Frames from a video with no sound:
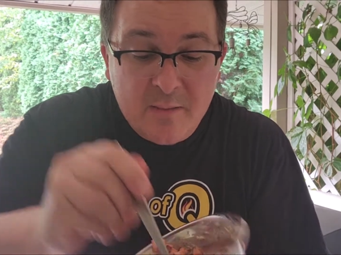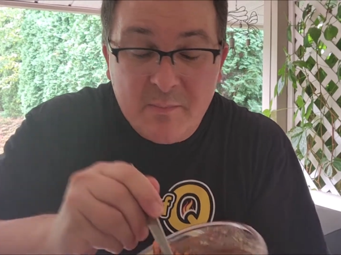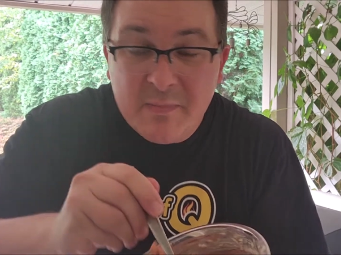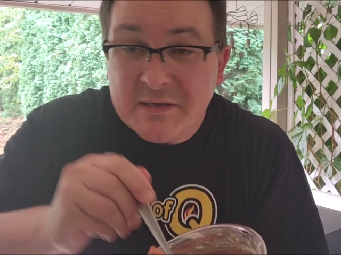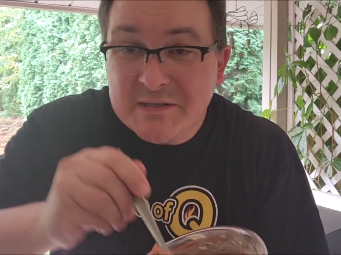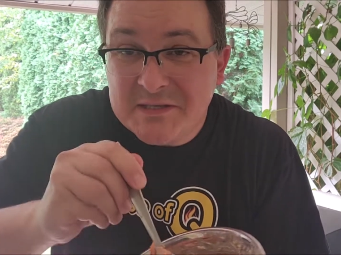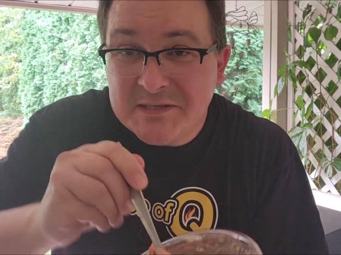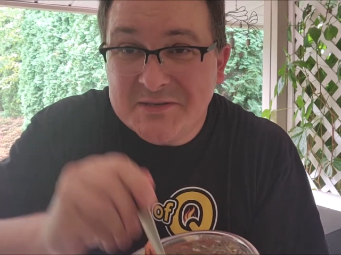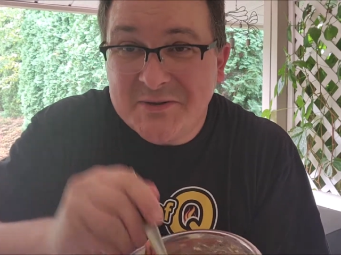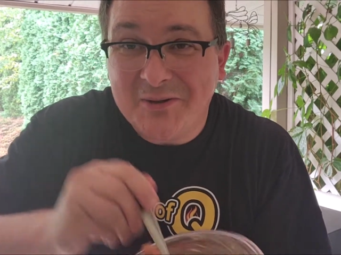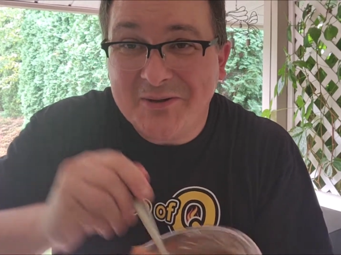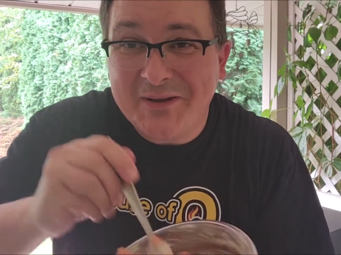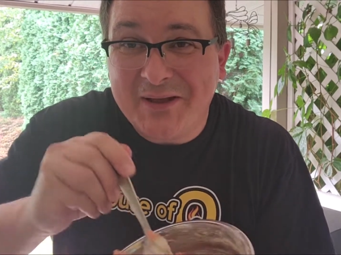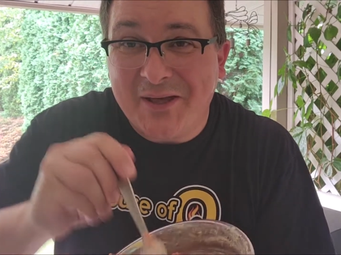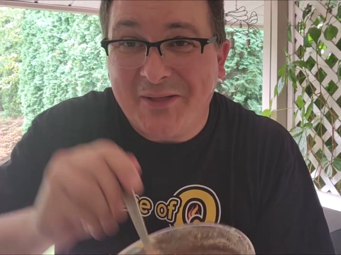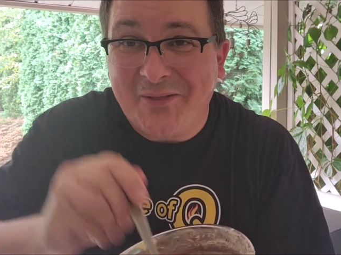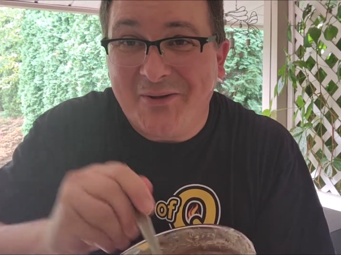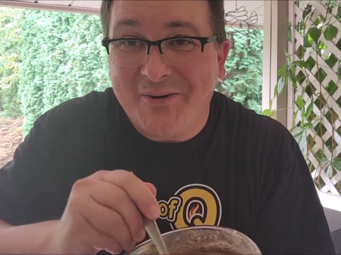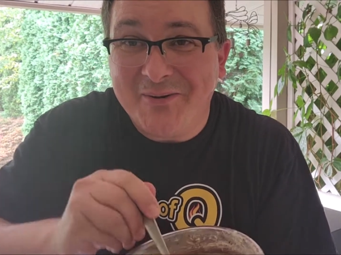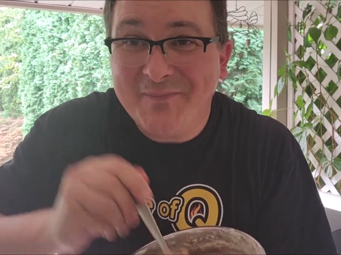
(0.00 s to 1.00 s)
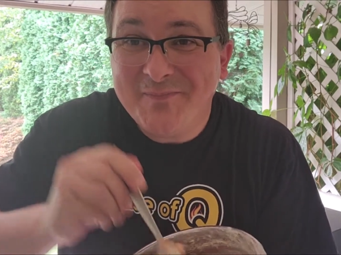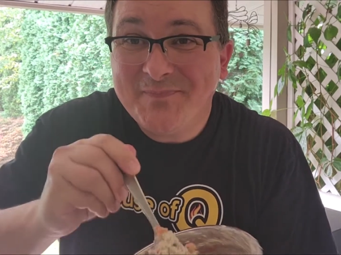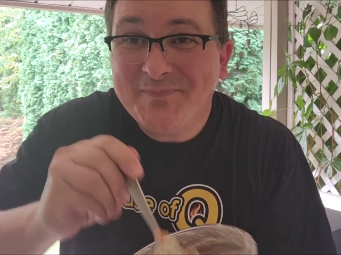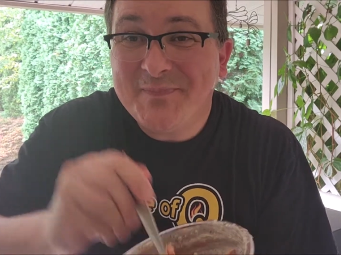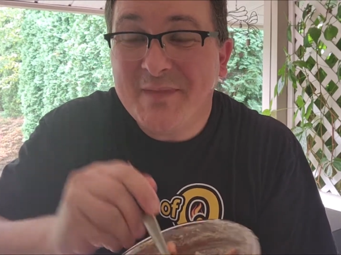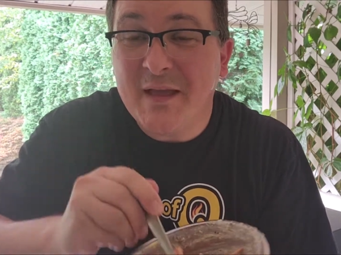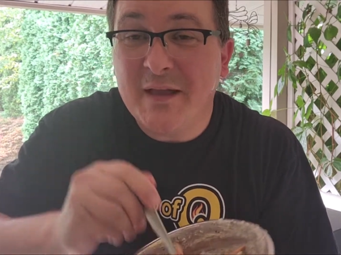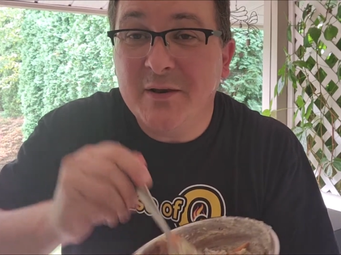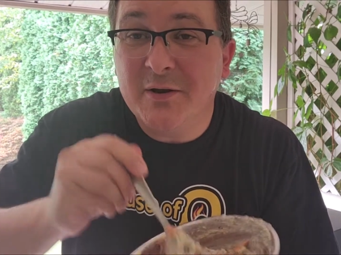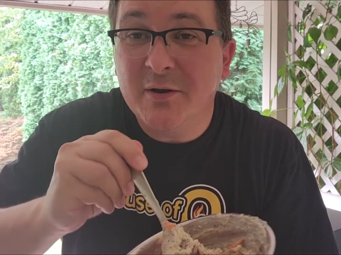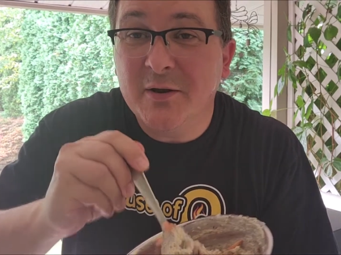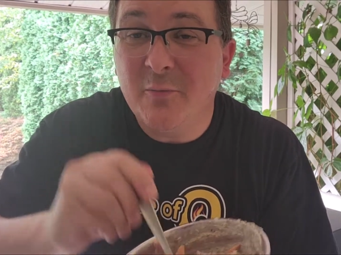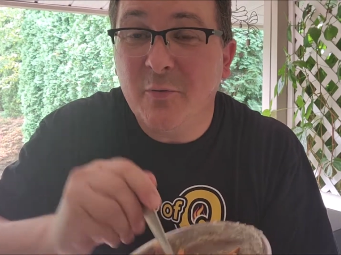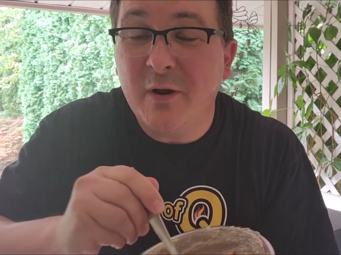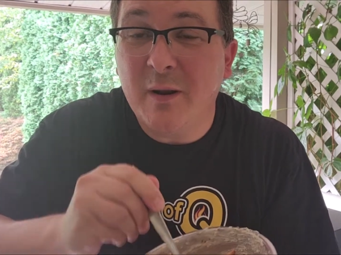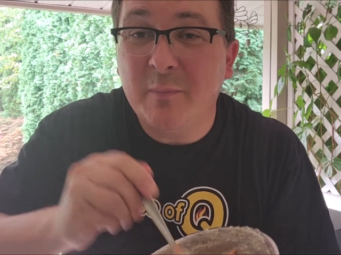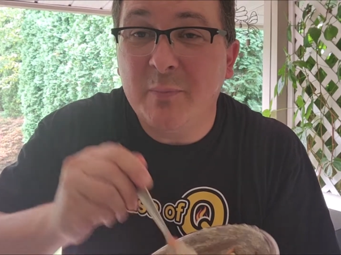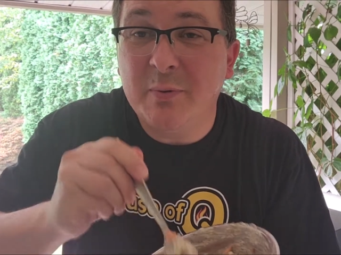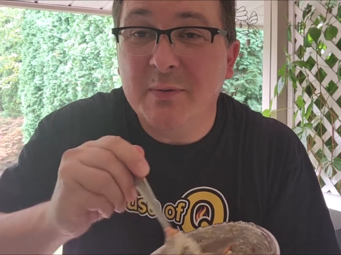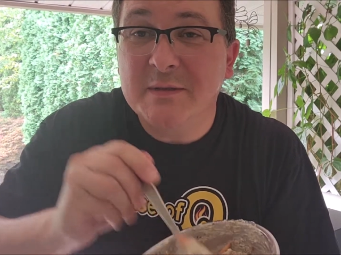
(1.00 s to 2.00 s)
Mix this all together, and you're going to
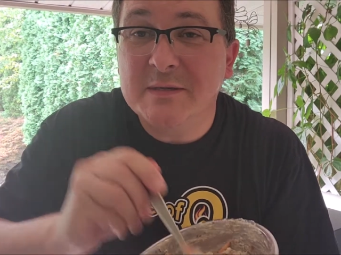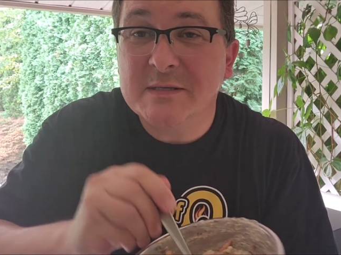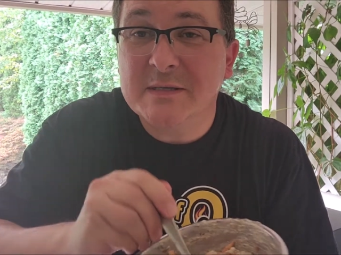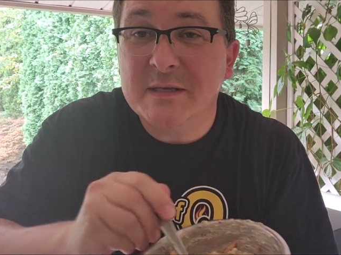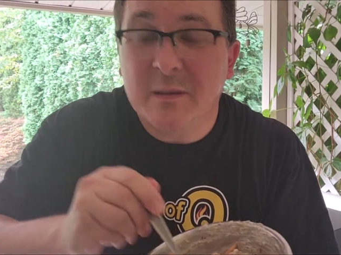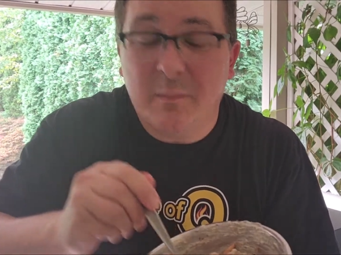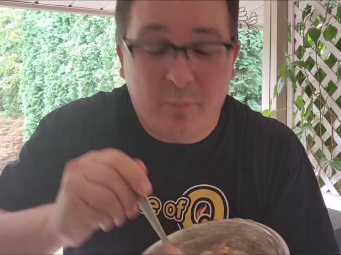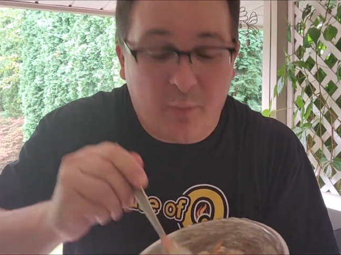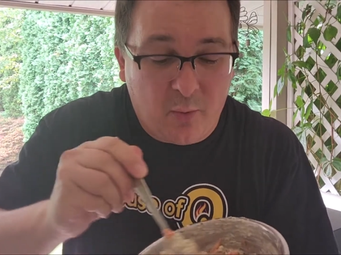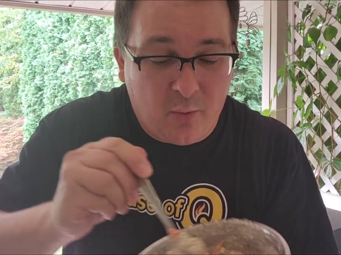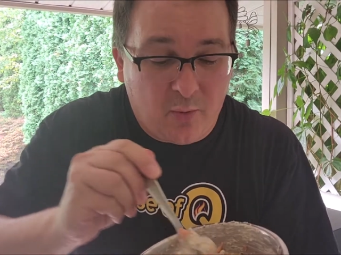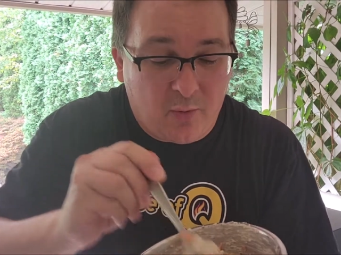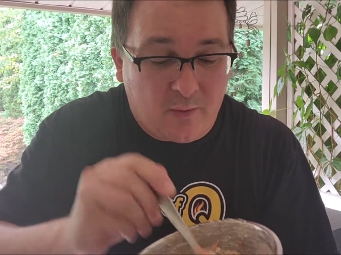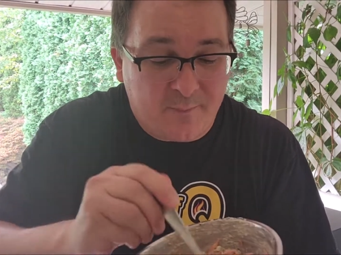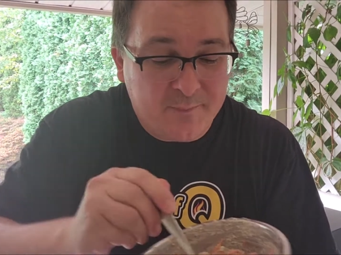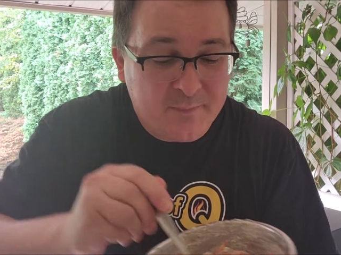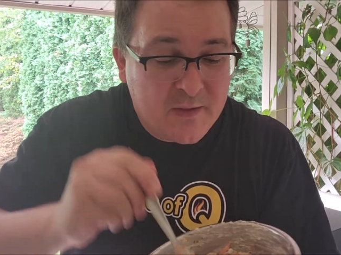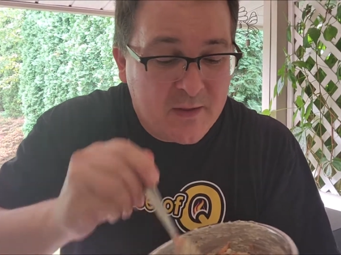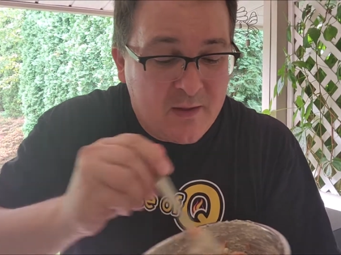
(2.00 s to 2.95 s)
want to put this in a bowl.